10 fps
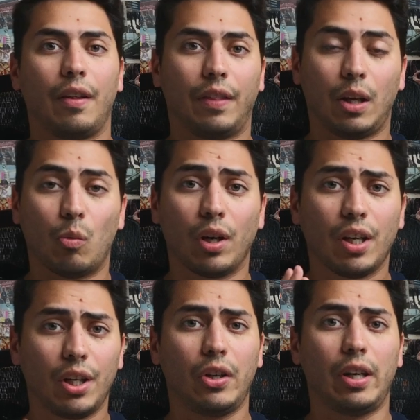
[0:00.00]
The
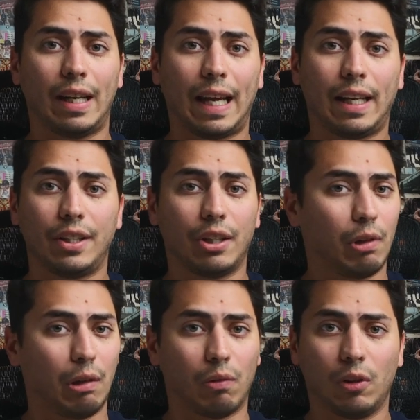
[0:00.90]
180-degree
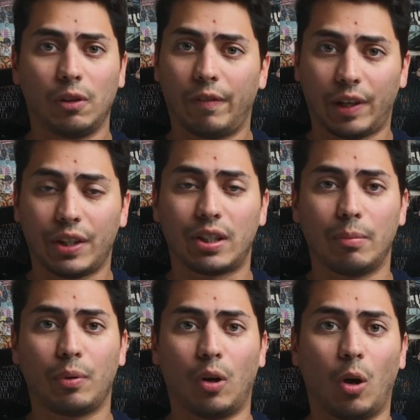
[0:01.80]
rule, very
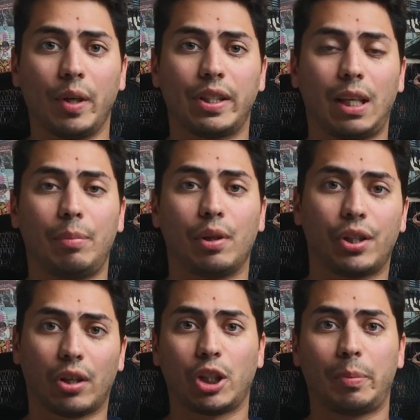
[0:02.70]
simple. Always keep your
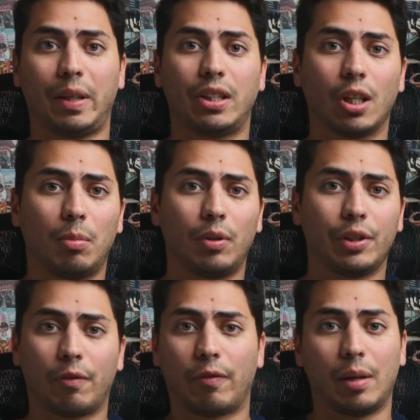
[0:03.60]
shutter speed double your
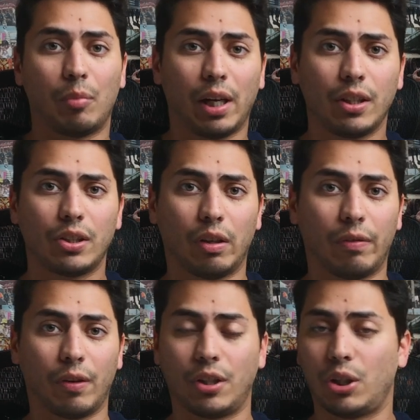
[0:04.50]
frame rate. So if
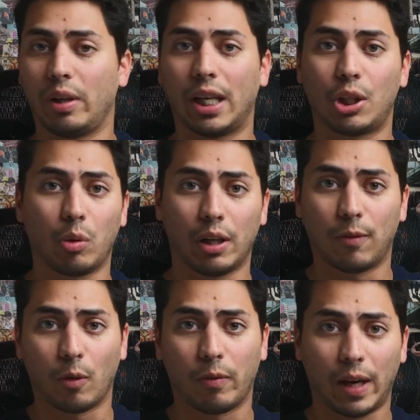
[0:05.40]
you're shooting at
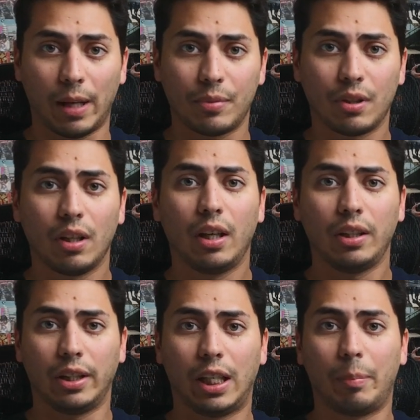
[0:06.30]
24 frames,
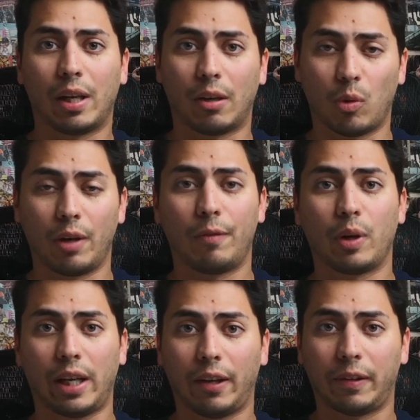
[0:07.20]
you keep it at
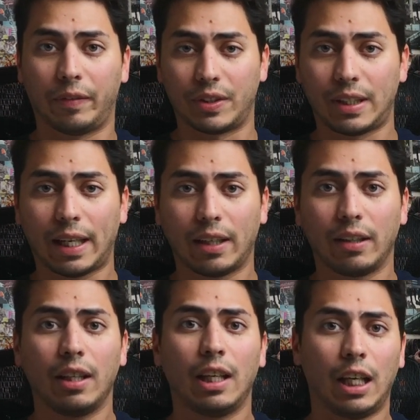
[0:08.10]
1/48th of a second.
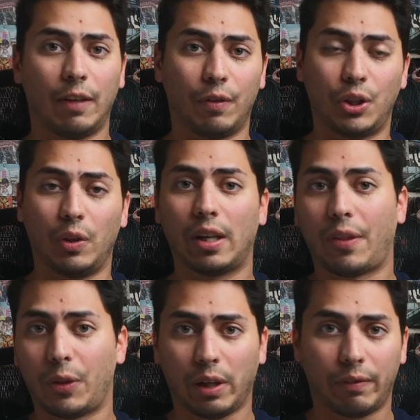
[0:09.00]
If you're shooting at
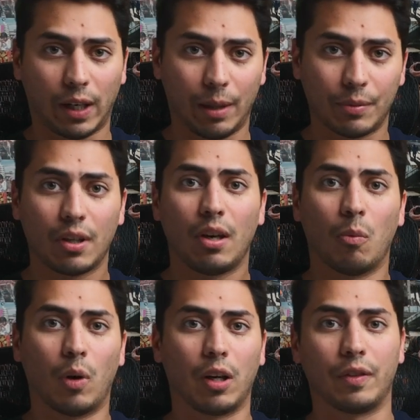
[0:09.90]
30 frames,
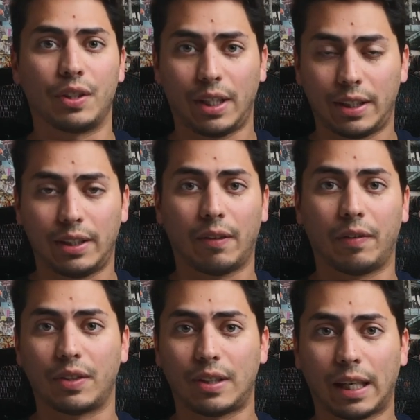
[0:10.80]
1/60th of a
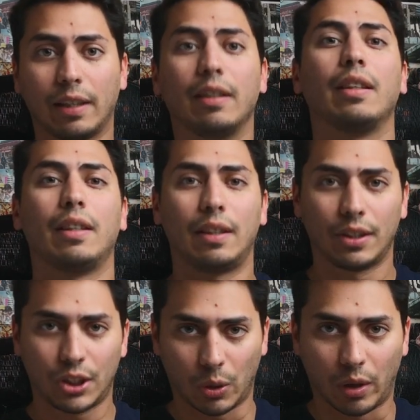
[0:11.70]
second,
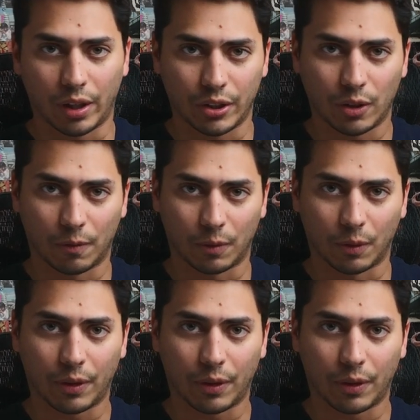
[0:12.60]
so on and so forth.